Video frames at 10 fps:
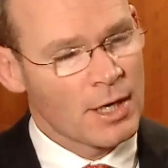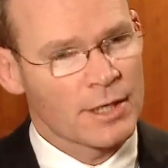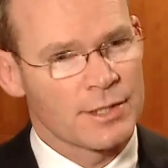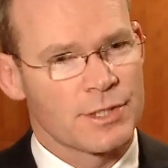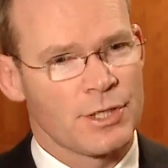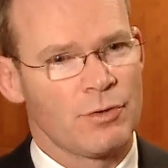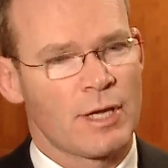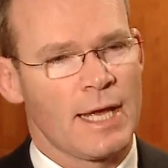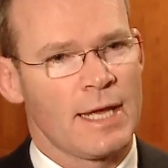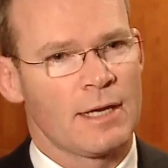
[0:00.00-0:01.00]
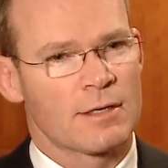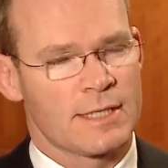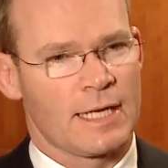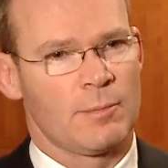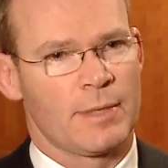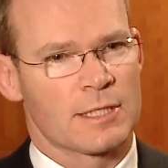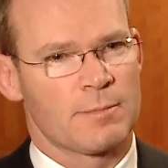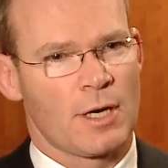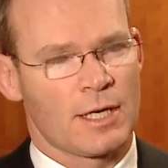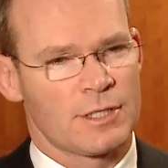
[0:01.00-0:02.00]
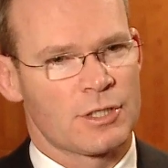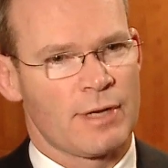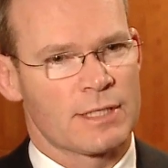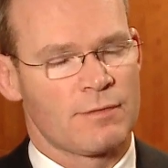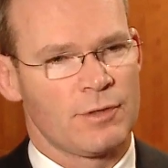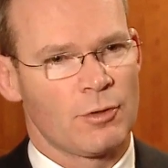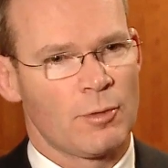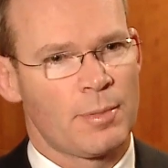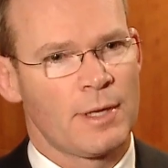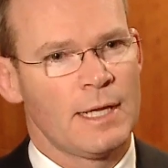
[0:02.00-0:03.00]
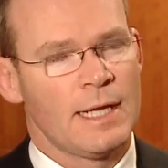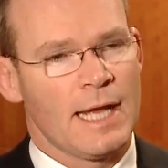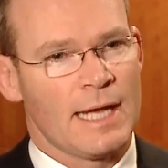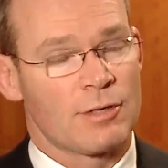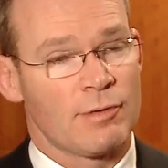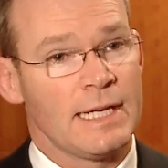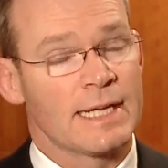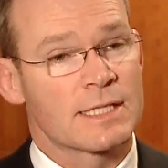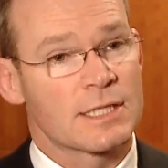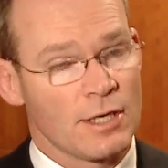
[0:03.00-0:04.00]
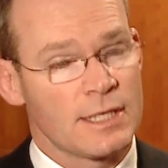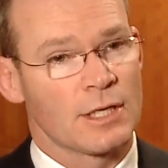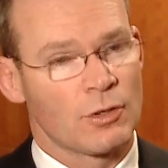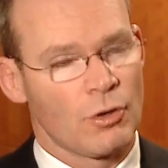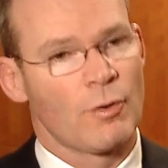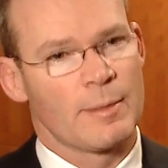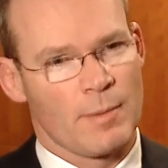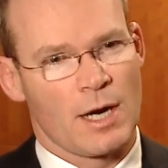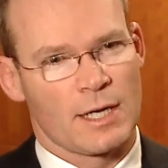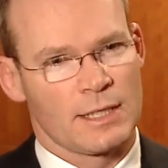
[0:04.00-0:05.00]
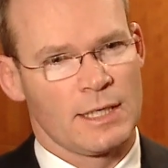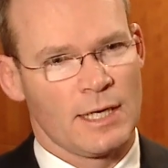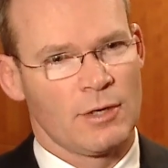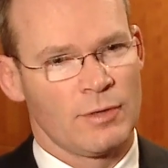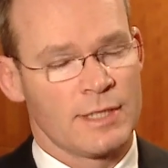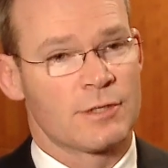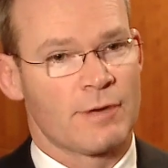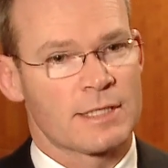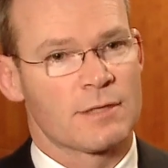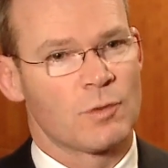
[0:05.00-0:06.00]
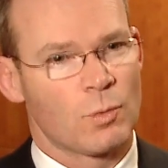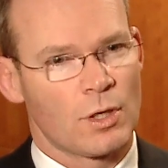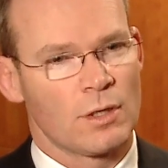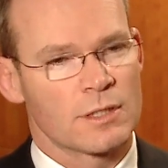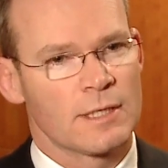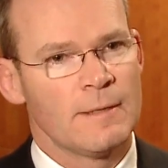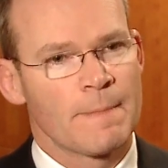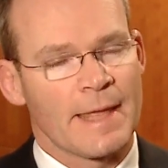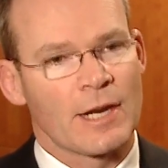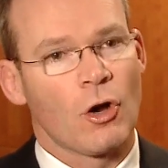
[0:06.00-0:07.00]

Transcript: market is the UK, our second biggest market is the rest of Europe, and a really exciting growing market now is the rest of the world. And